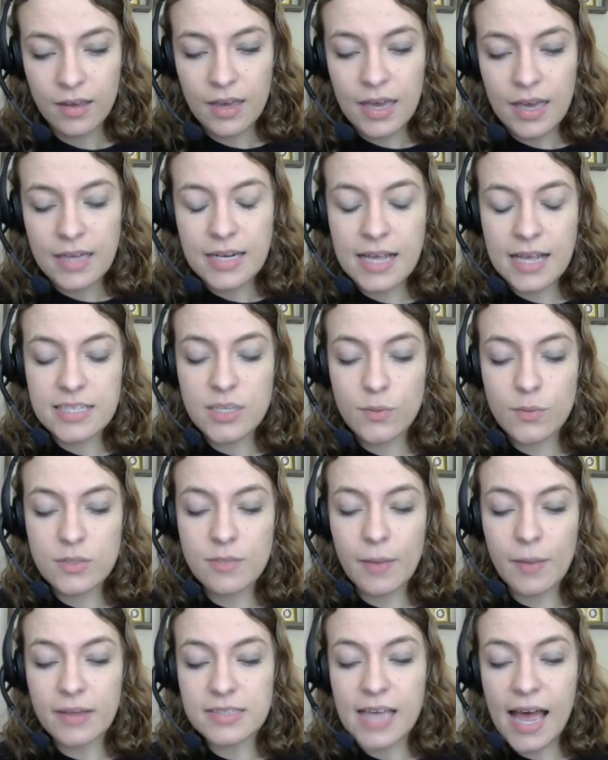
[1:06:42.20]
Nancy was
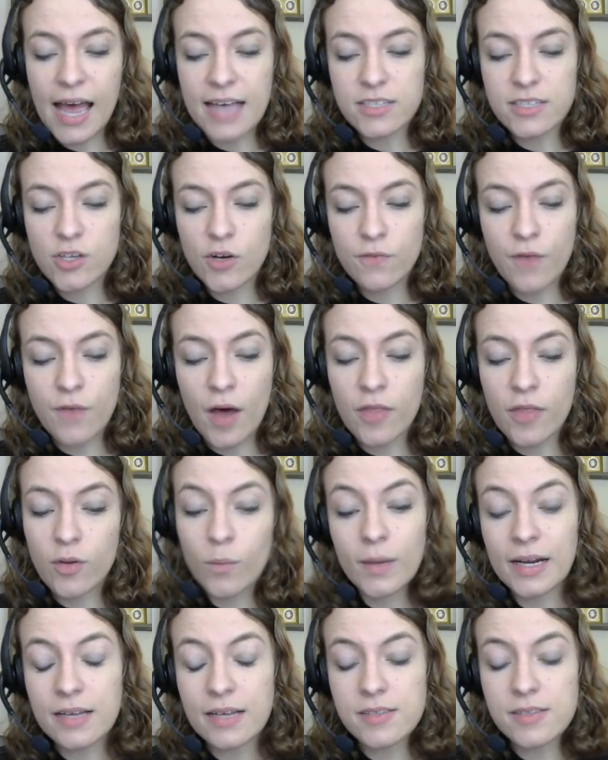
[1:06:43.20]
about to ask her father
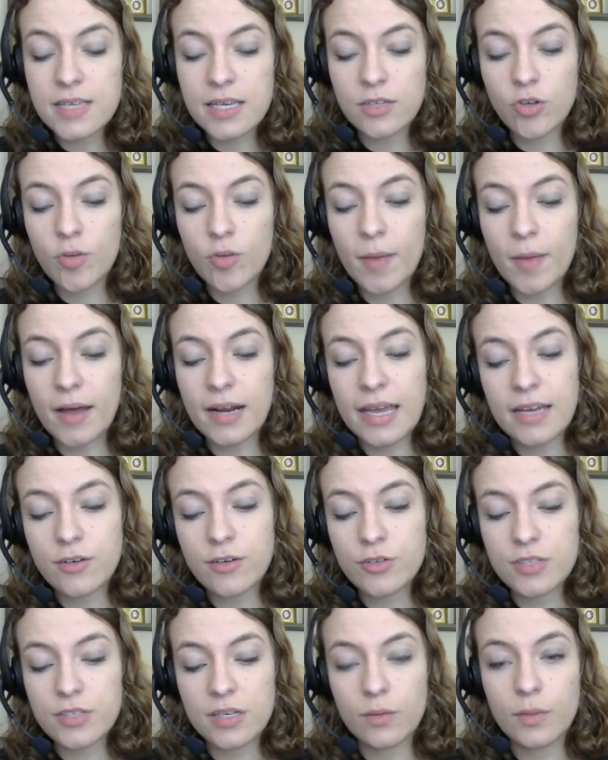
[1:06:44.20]
what else he knew about
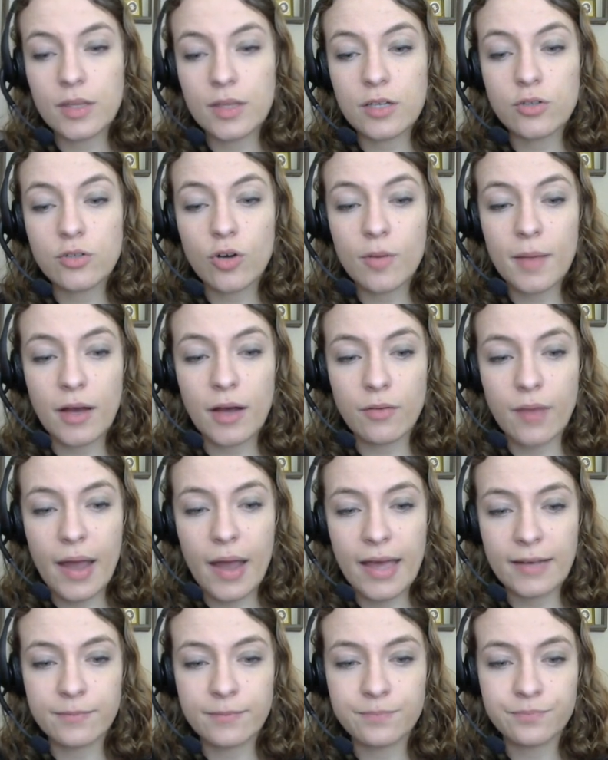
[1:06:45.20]
Anderson when the doorbell
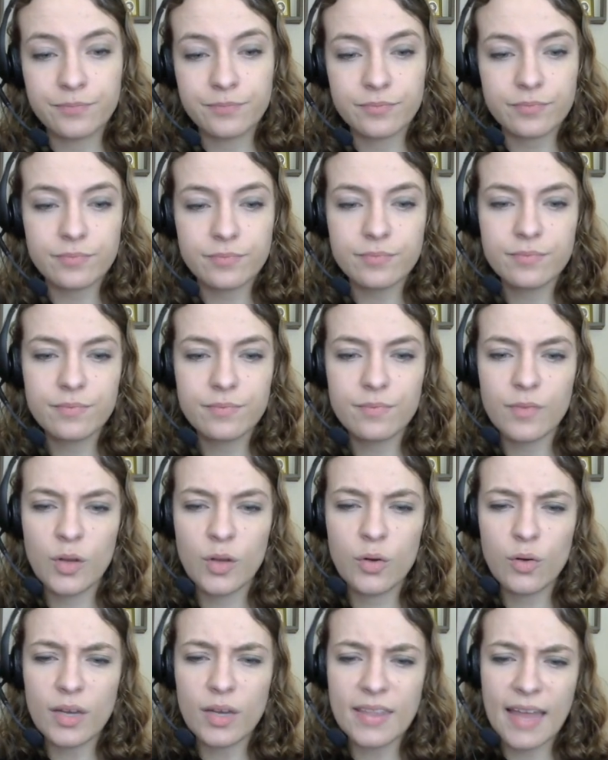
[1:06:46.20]
rang.
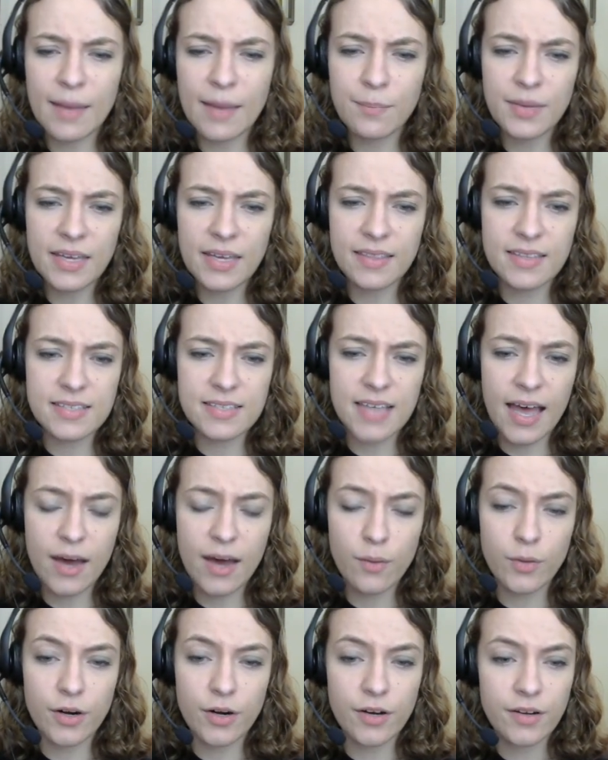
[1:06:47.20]
Who could that be at this
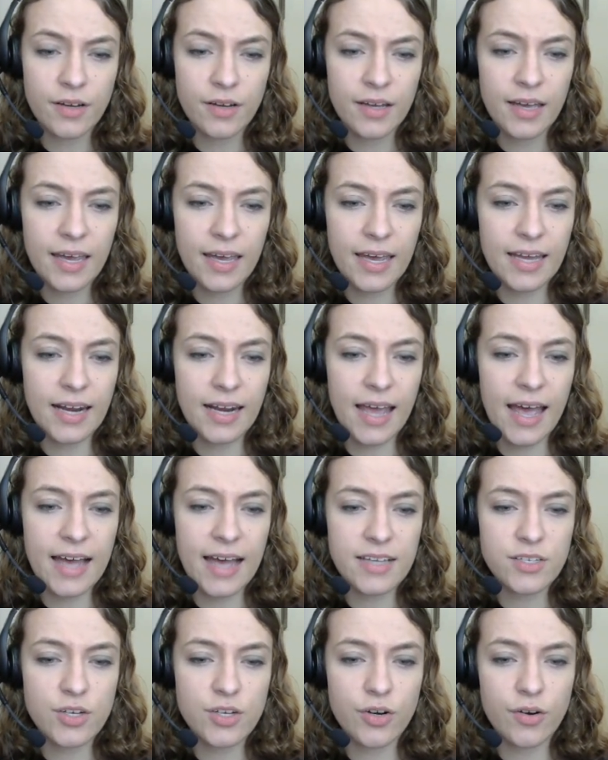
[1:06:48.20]
hour? Hannah
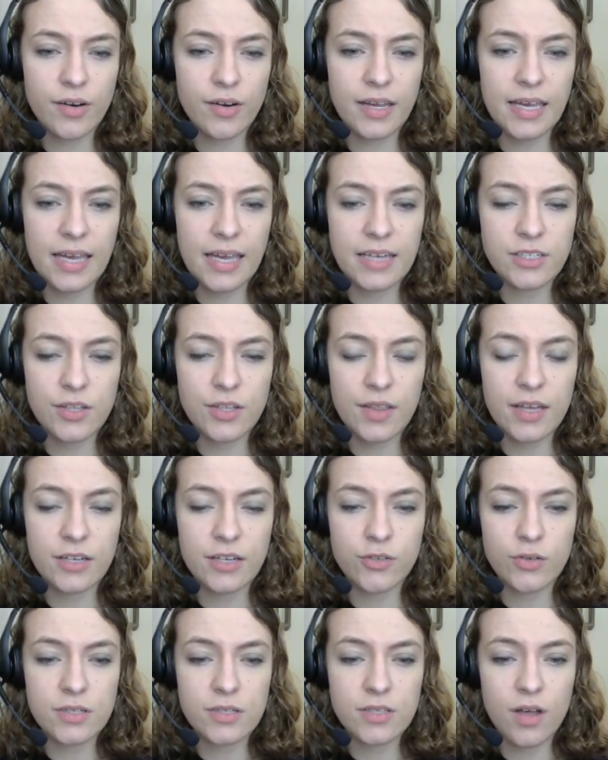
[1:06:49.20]
asked, hurrying into the
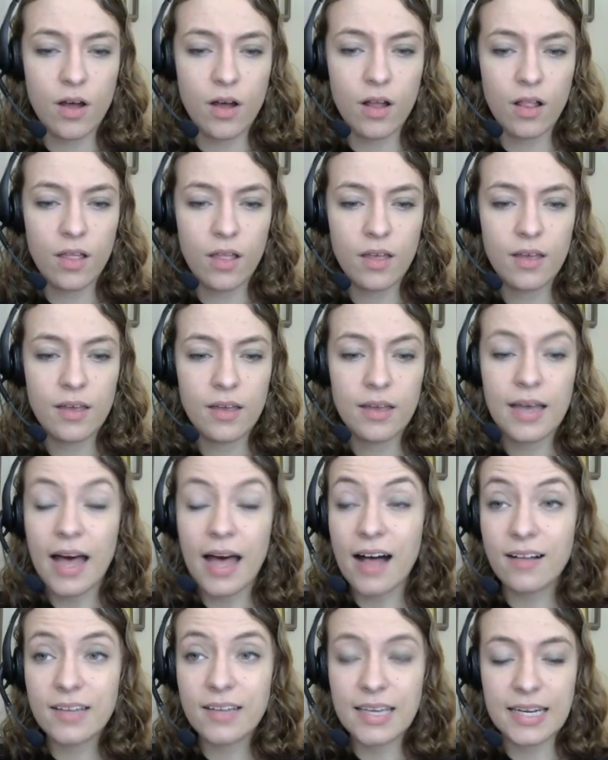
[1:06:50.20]
entrance hall.
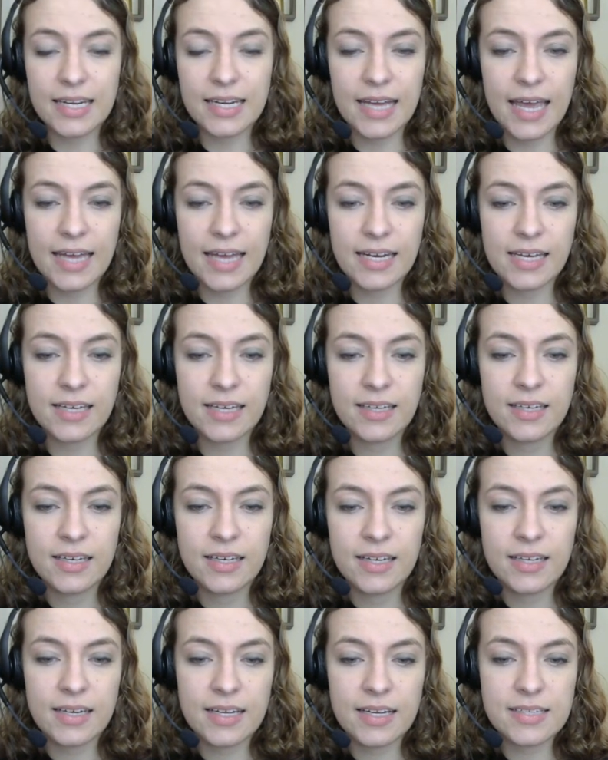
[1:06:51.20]
I'll get it, Hannah,
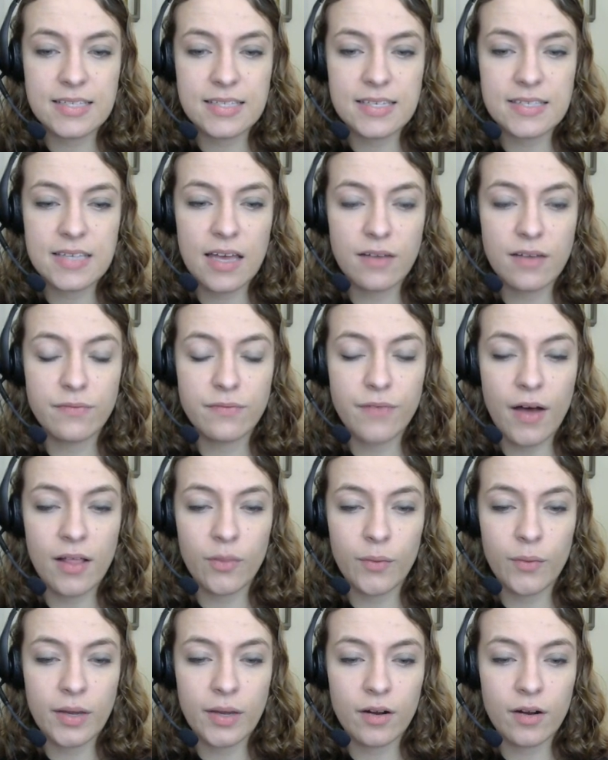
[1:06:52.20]
Nancy said,
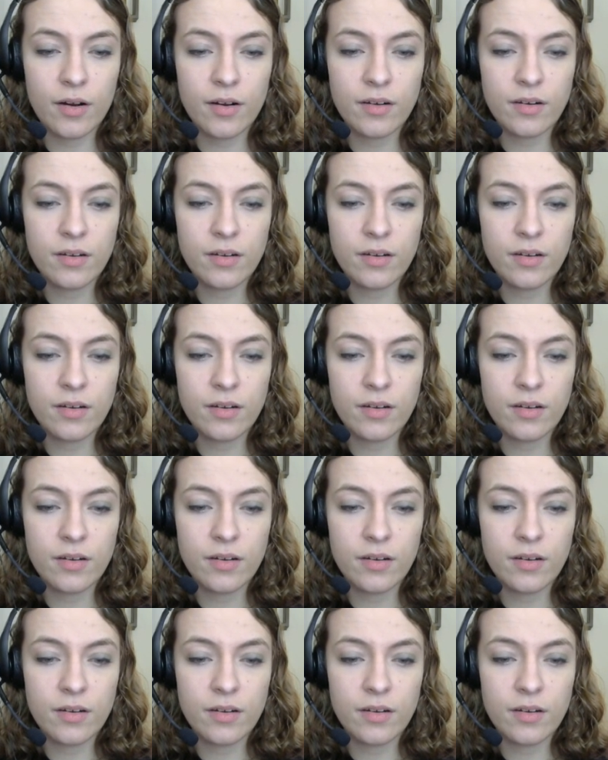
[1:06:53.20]
following her.